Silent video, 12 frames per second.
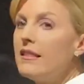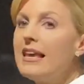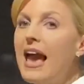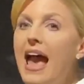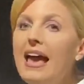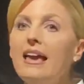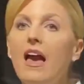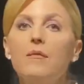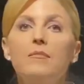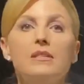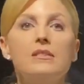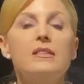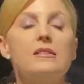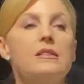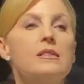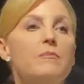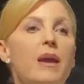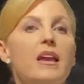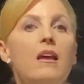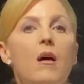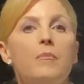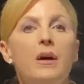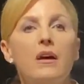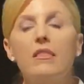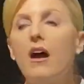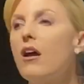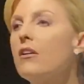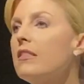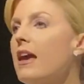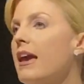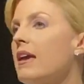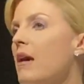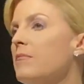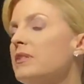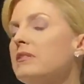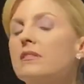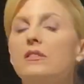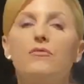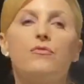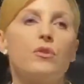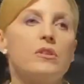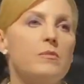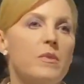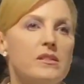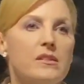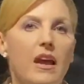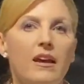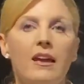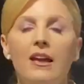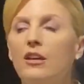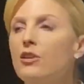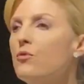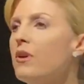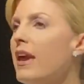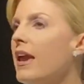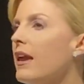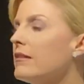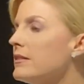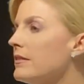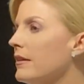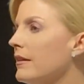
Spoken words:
The icon business is made up, the heart of the icon business at Ford is Mustang. You can't